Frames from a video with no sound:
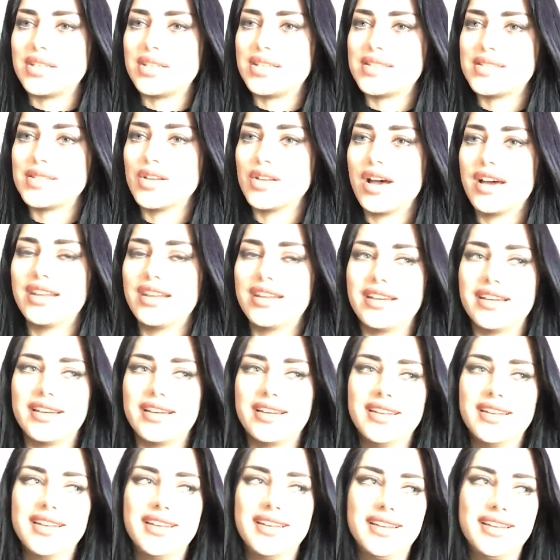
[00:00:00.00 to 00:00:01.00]
It's not a...
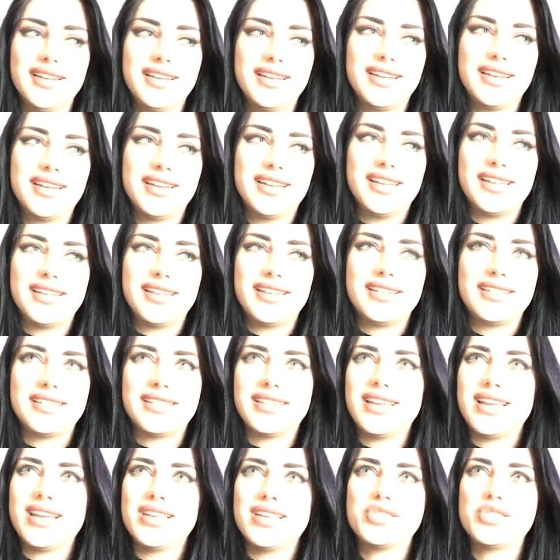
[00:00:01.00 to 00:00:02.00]

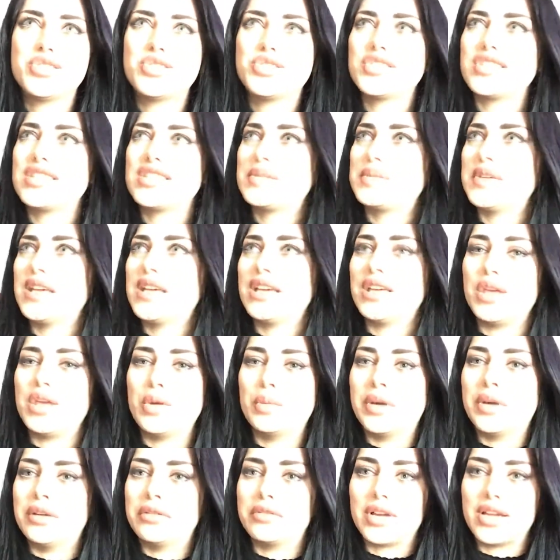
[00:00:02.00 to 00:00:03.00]
It should just be a
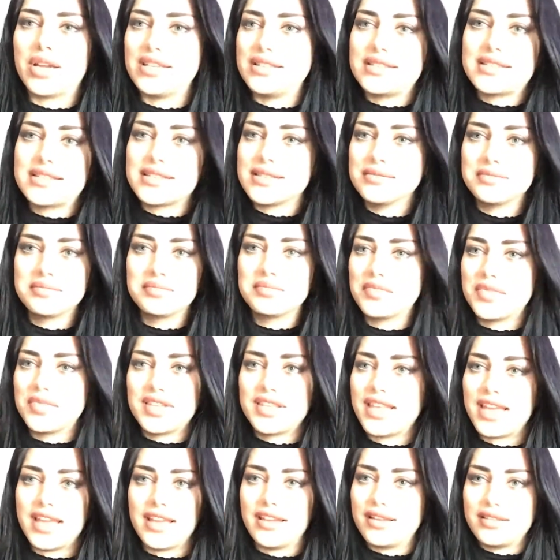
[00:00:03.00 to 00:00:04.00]
human rights
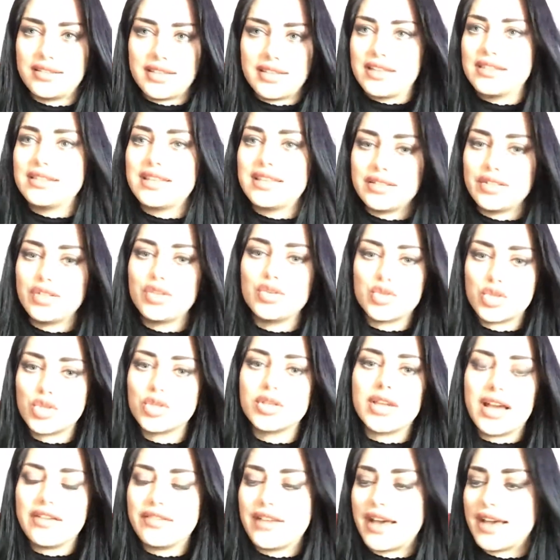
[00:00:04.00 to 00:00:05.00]
thing that you should
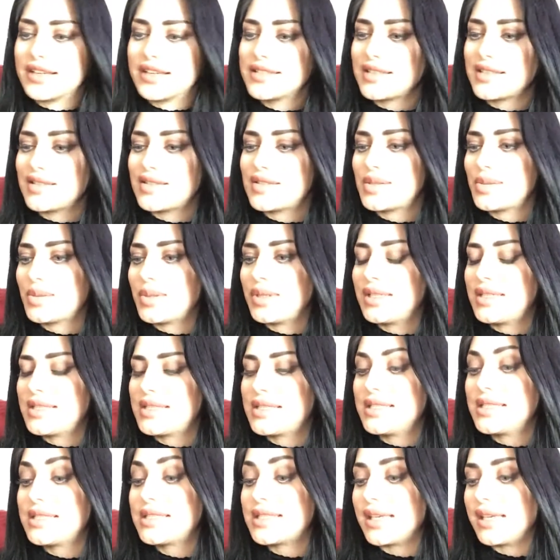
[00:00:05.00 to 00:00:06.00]
have access to it. It's
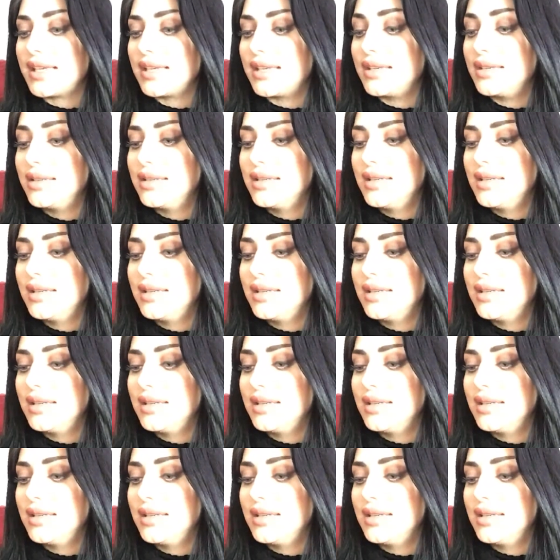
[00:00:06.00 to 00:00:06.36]
insane.